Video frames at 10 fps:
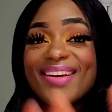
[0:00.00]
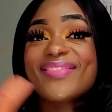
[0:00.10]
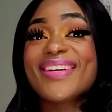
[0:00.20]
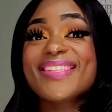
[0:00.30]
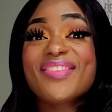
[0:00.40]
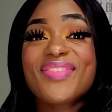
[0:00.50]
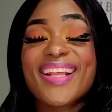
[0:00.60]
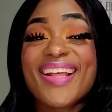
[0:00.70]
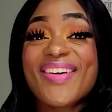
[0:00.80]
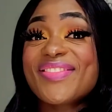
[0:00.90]
What's up, my
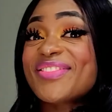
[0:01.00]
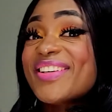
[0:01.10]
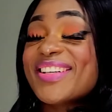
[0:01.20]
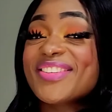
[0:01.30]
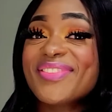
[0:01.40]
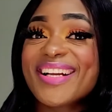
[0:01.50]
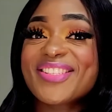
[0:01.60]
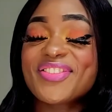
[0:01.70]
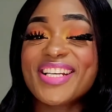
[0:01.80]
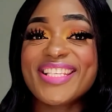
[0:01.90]
loves? Welcome back to
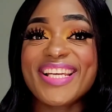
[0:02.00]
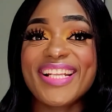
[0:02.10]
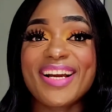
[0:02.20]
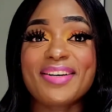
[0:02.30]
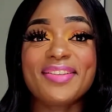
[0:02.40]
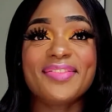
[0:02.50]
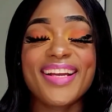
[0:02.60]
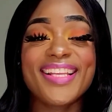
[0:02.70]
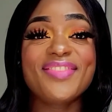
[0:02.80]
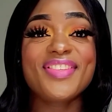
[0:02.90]
my channel. My
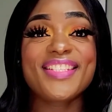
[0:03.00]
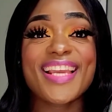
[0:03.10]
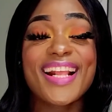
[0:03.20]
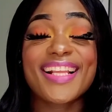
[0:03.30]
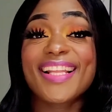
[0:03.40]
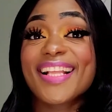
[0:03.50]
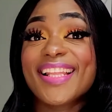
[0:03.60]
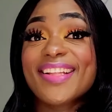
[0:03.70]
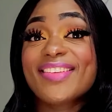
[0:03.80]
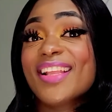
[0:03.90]
name is
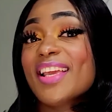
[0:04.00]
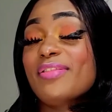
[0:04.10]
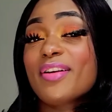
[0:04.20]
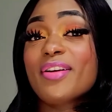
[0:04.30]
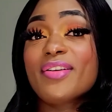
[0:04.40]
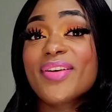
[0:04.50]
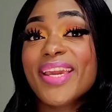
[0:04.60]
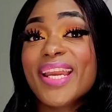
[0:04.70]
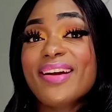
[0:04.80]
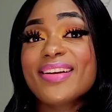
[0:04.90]
Jacque-Belle if you're new
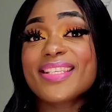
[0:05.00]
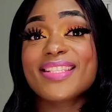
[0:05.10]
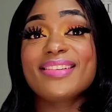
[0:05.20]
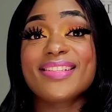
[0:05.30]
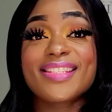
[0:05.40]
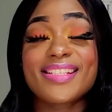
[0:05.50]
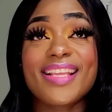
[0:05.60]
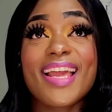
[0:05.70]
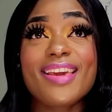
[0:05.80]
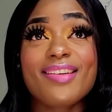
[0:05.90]
here. So
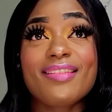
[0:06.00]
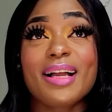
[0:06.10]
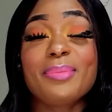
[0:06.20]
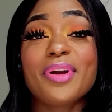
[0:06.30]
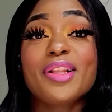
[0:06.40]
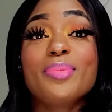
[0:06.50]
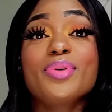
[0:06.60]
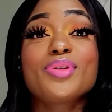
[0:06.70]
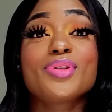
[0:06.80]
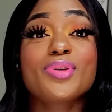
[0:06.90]
today, I'm gonna be
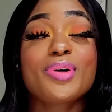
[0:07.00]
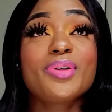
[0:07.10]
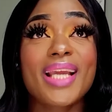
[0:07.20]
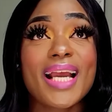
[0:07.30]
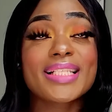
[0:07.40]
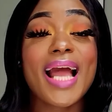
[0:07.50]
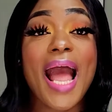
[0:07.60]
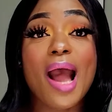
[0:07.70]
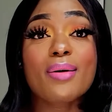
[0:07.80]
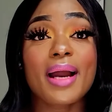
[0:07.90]
showing you guys
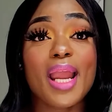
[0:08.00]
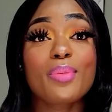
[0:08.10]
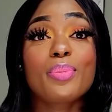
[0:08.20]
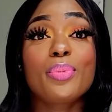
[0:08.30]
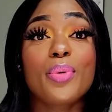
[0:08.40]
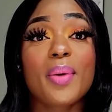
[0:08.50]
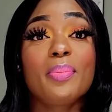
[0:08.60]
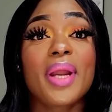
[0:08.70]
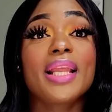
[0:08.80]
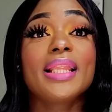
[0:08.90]
how I prep
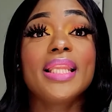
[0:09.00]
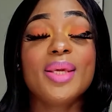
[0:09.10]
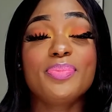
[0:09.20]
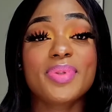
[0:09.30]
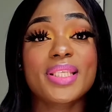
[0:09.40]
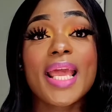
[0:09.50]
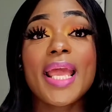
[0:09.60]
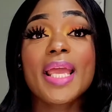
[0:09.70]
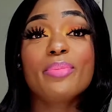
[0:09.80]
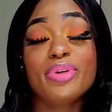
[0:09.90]
my lips
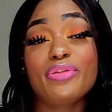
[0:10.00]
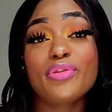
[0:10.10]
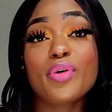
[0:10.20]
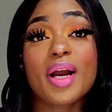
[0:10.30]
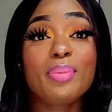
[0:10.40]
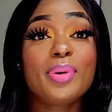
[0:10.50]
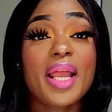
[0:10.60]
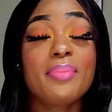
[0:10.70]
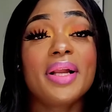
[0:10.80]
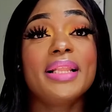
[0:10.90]
before I apply
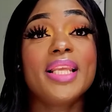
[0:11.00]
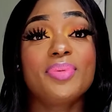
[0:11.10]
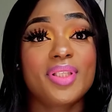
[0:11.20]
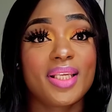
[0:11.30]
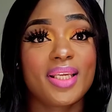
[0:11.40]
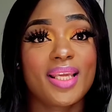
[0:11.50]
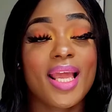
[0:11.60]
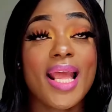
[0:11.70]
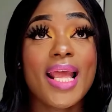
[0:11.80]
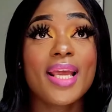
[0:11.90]
my lipstick.
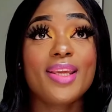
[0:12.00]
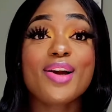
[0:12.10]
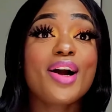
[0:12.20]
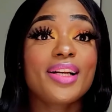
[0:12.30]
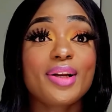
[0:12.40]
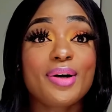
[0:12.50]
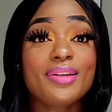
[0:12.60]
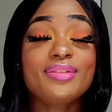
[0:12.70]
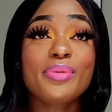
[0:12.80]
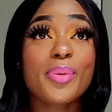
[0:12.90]
Y'all
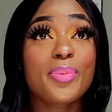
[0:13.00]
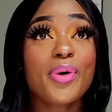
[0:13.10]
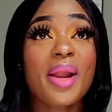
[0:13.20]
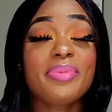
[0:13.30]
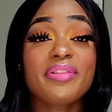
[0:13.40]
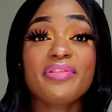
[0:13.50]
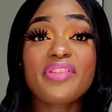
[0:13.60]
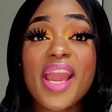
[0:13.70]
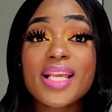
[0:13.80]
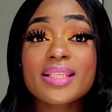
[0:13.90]
know we prime the
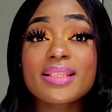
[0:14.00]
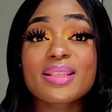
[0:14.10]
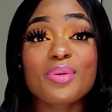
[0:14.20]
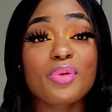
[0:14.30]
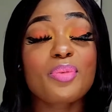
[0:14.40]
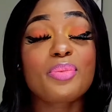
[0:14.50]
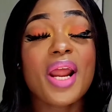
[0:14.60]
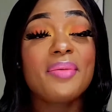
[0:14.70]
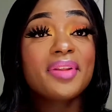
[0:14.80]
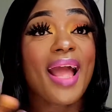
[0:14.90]
face, we
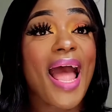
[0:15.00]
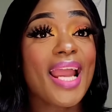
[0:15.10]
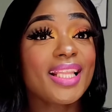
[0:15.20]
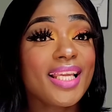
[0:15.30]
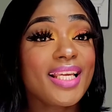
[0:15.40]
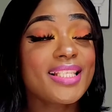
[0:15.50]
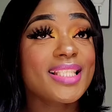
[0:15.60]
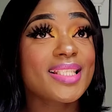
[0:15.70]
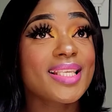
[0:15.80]
prime the eyelids.